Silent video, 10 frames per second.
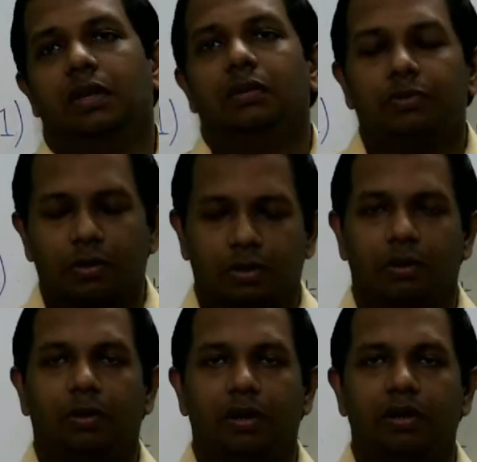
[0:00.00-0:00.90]
for
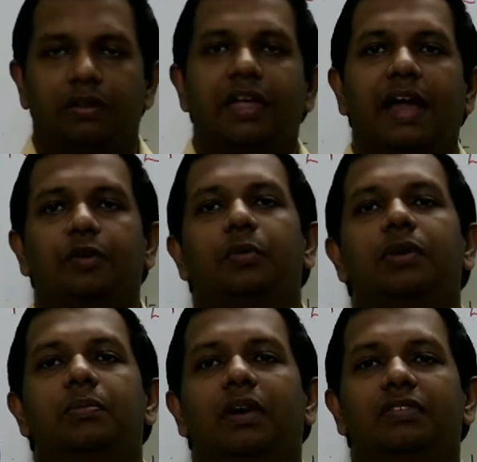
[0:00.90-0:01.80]
chlorine the
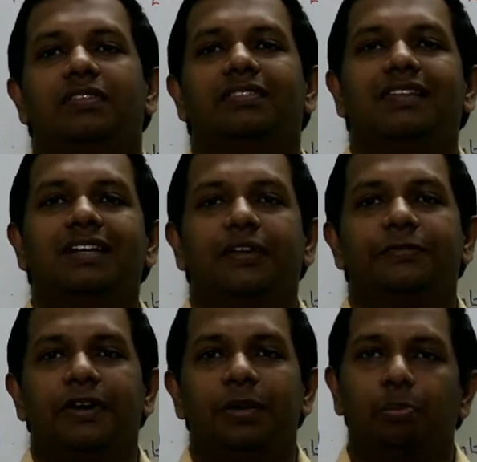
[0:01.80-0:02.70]
atomic mass is
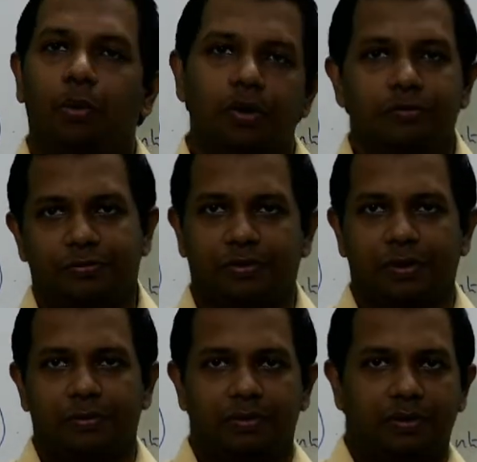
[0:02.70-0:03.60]
35.5